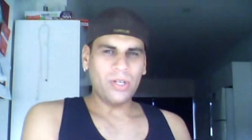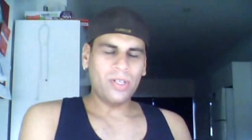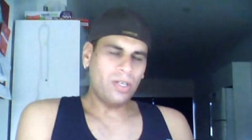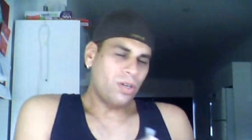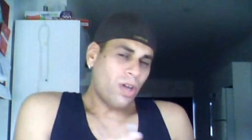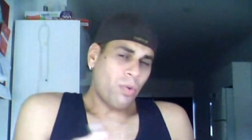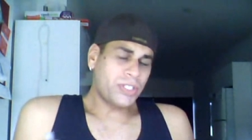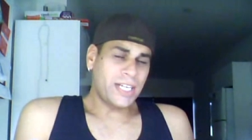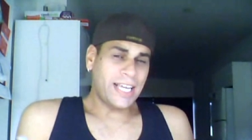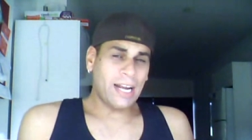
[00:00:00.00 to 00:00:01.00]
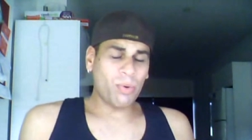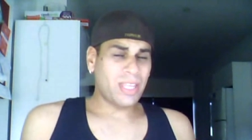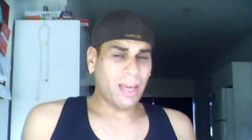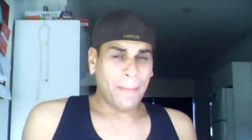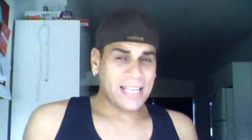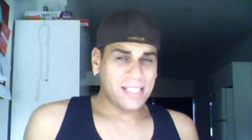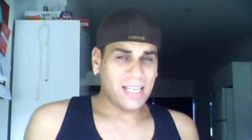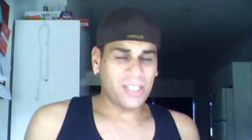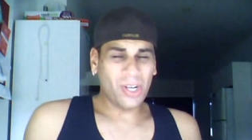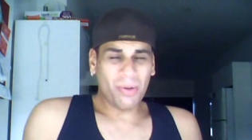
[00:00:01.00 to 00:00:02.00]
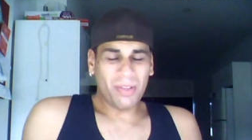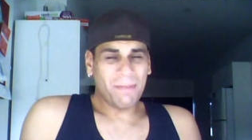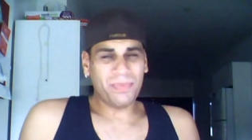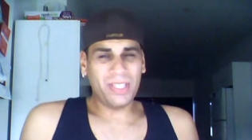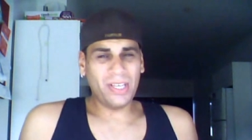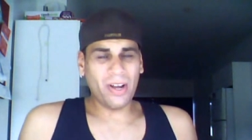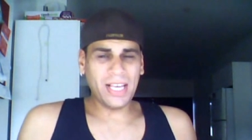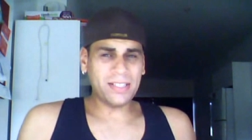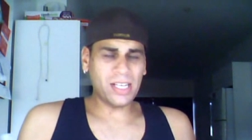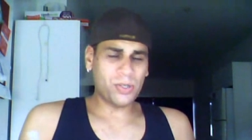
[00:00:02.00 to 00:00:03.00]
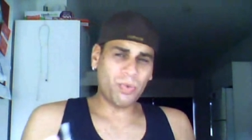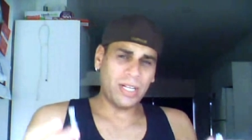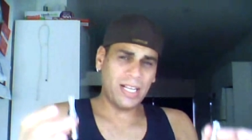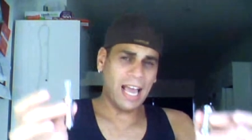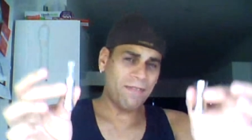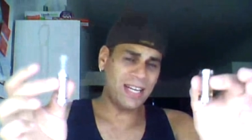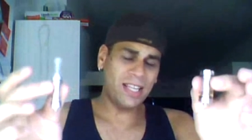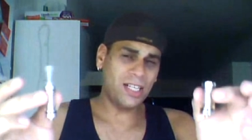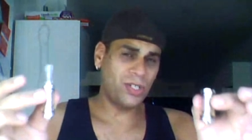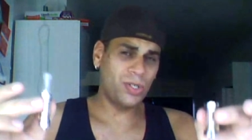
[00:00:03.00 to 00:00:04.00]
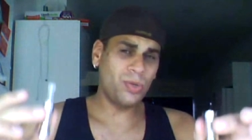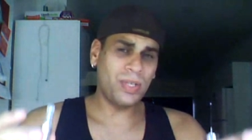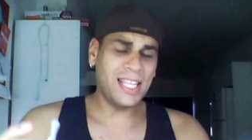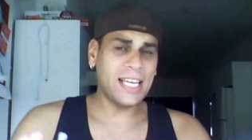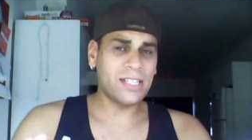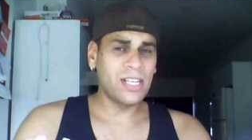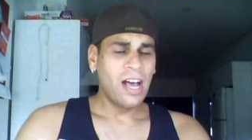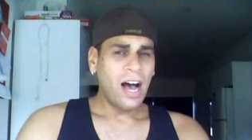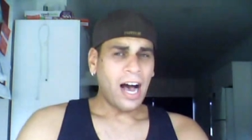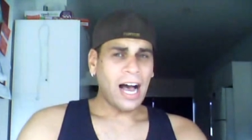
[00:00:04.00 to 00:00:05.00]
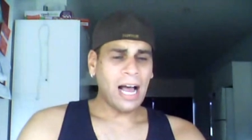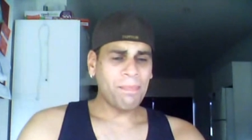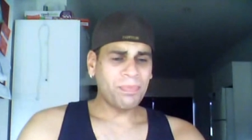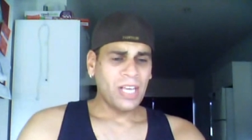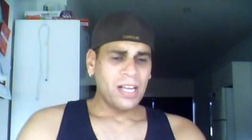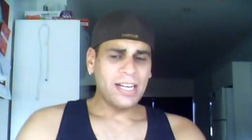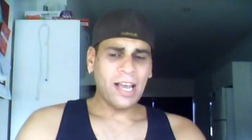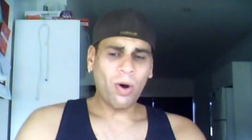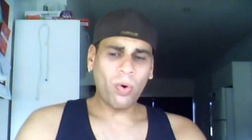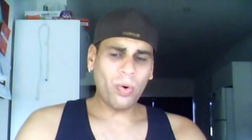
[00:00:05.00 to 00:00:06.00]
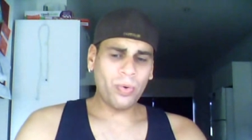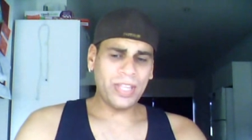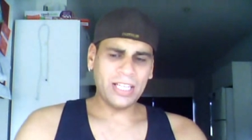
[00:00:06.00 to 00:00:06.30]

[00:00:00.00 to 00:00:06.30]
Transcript: You you know what you're getting with capacity. So you know that doesn't really have anything to do with this. Um, now all